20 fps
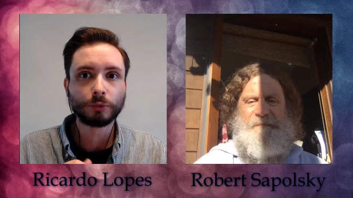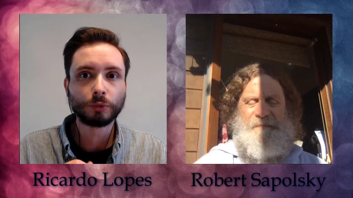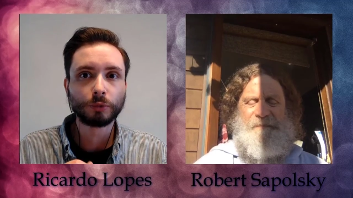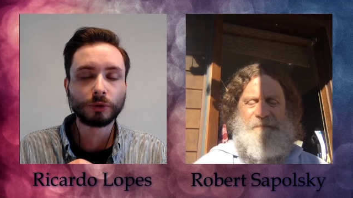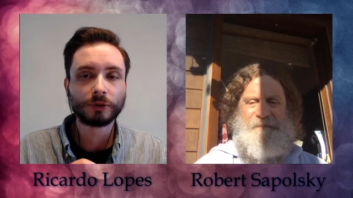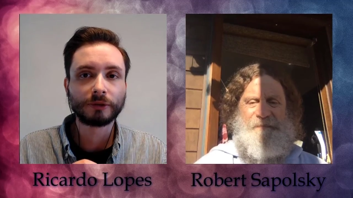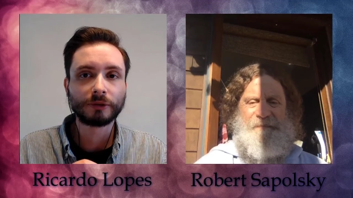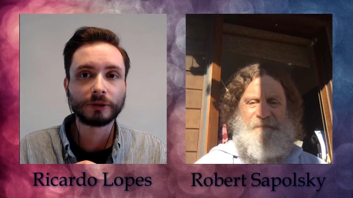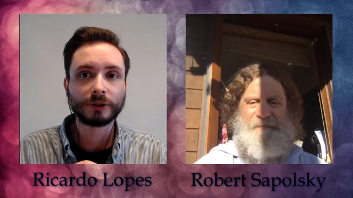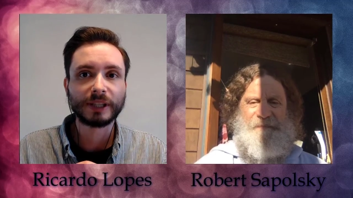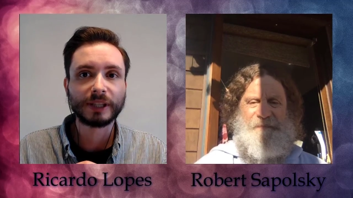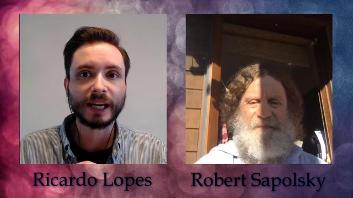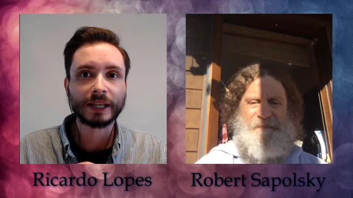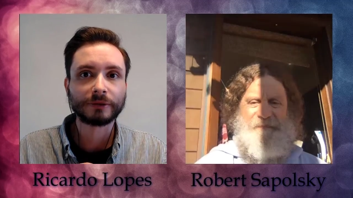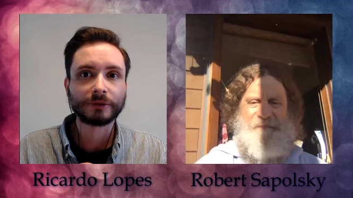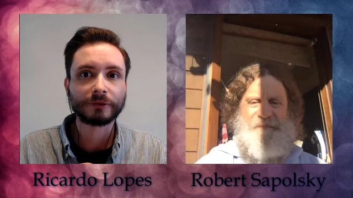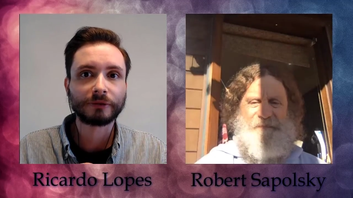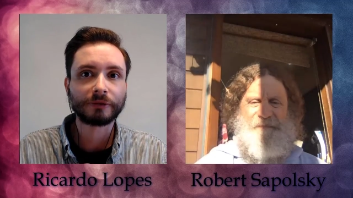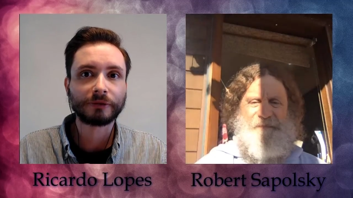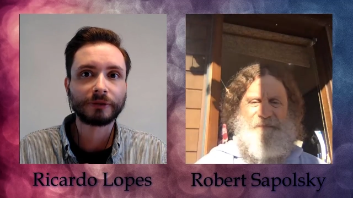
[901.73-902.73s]
Speaker 1: we
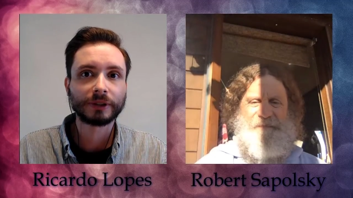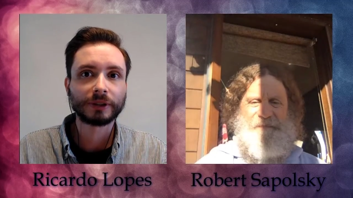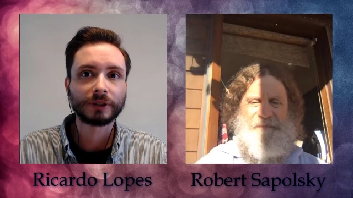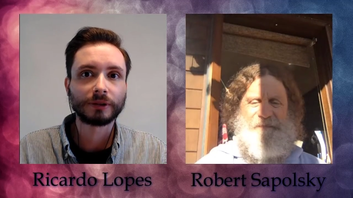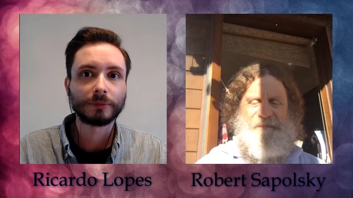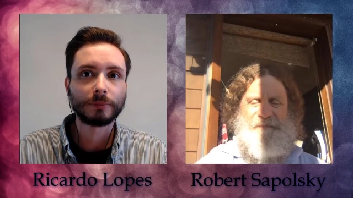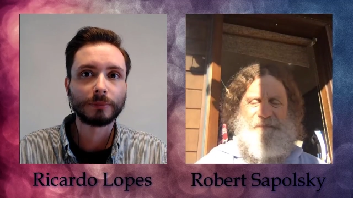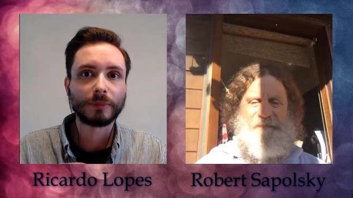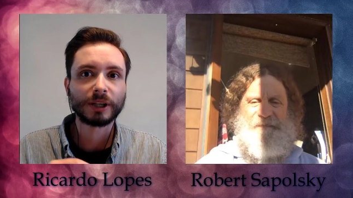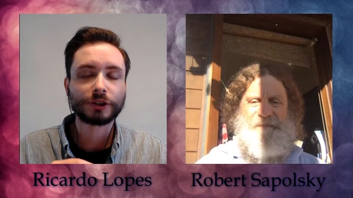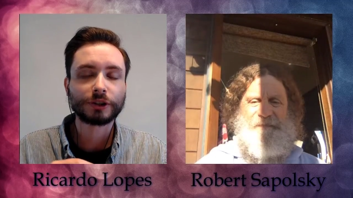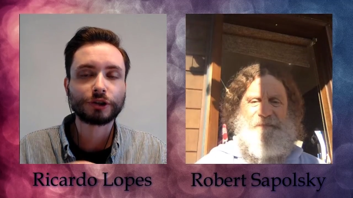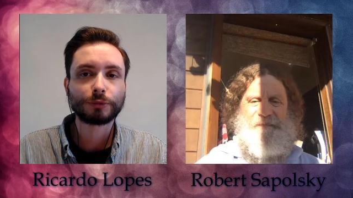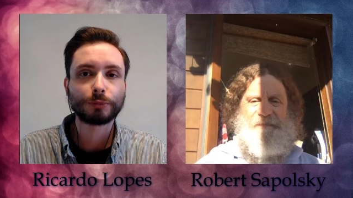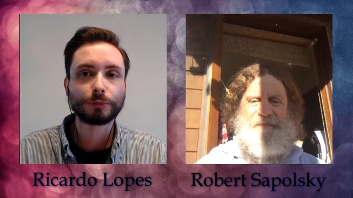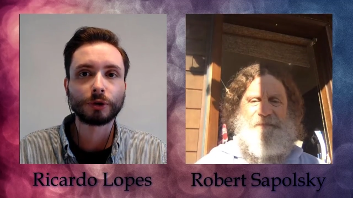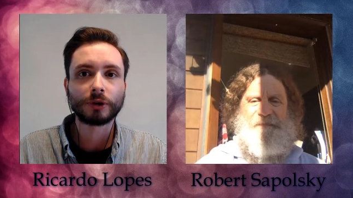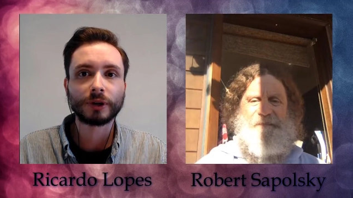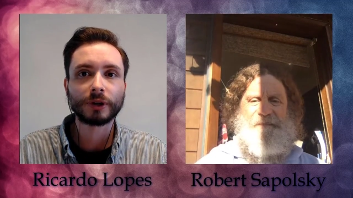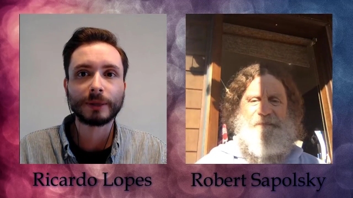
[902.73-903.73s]
would then feel
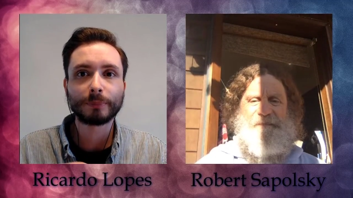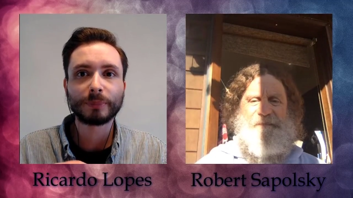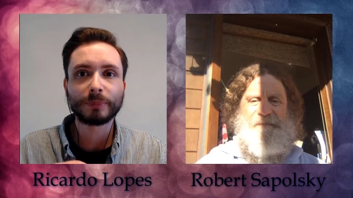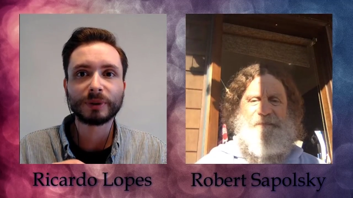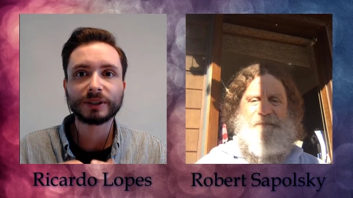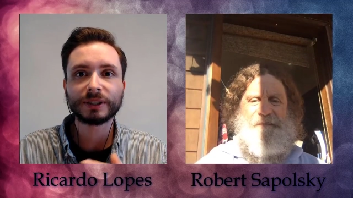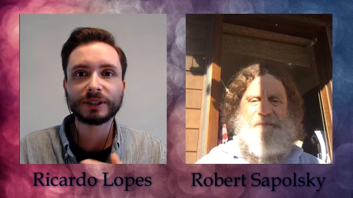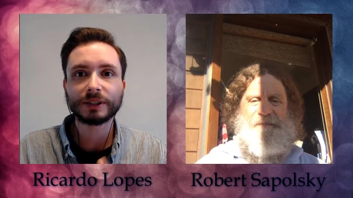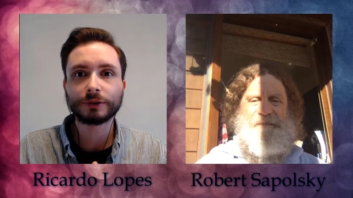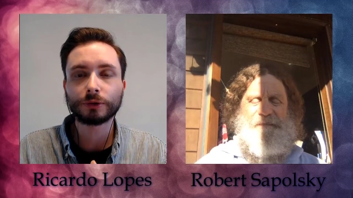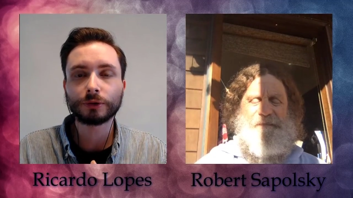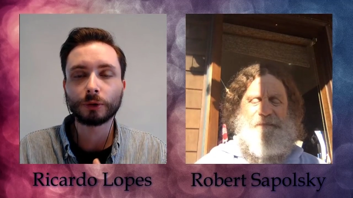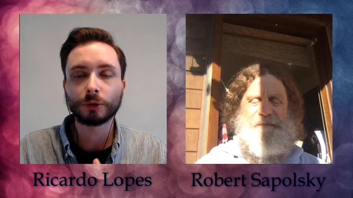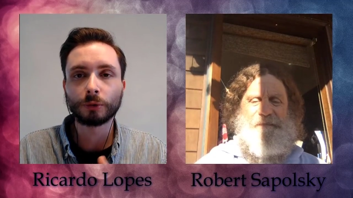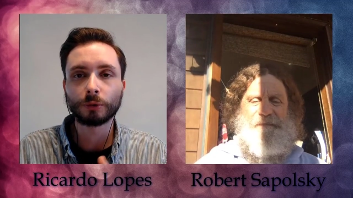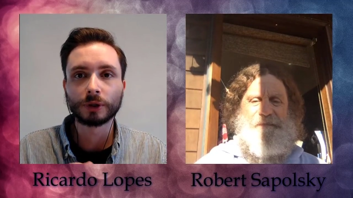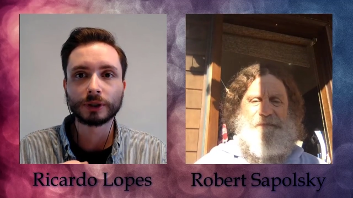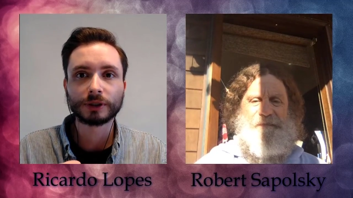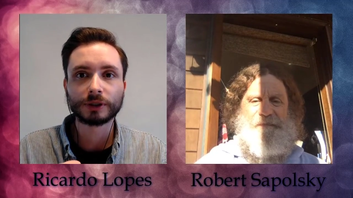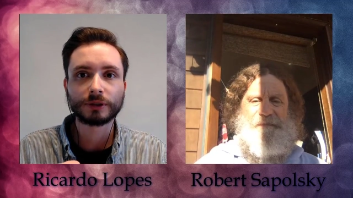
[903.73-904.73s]
much more
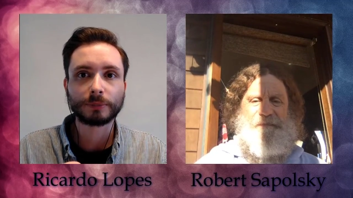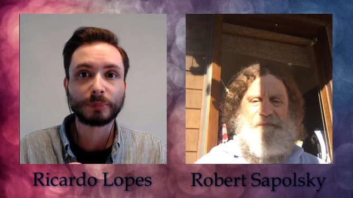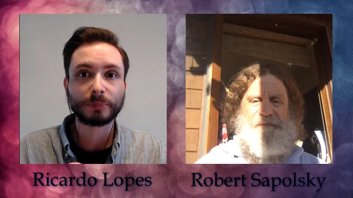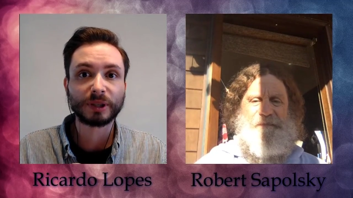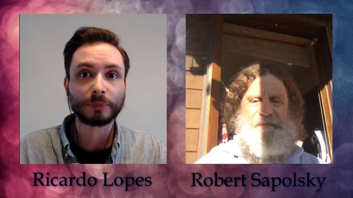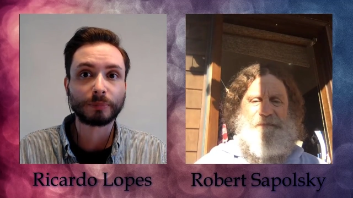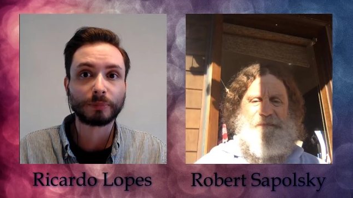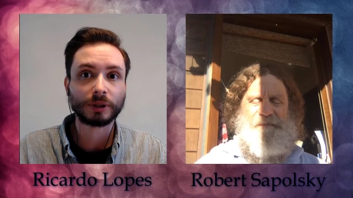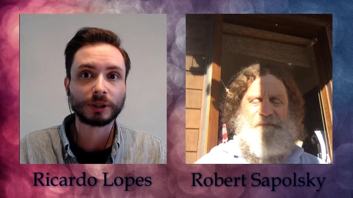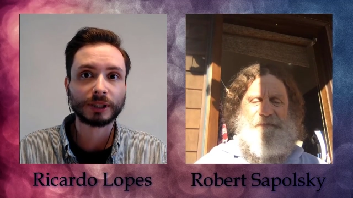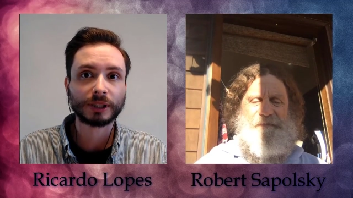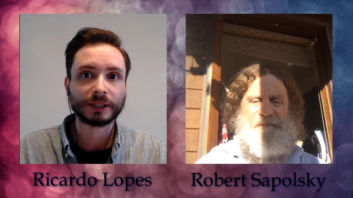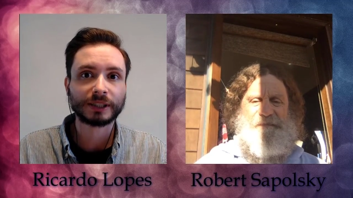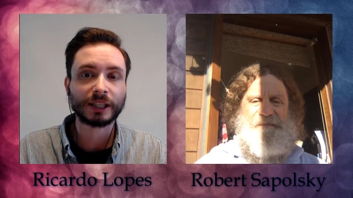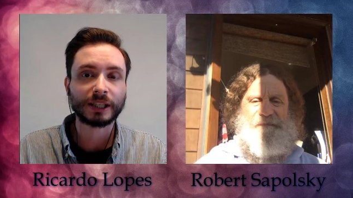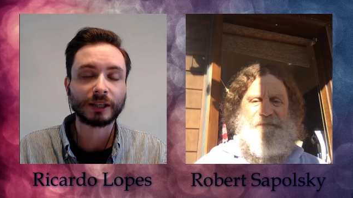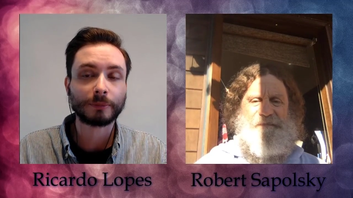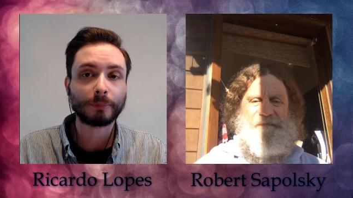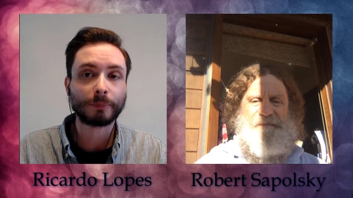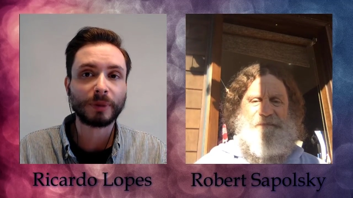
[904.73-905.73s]
empathy toward
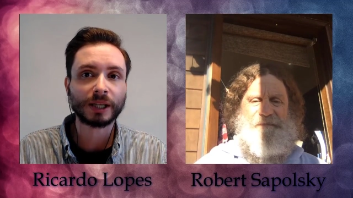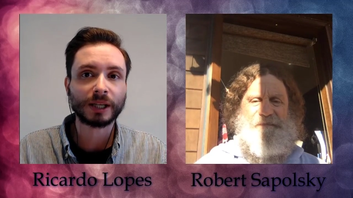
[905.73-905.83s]
people that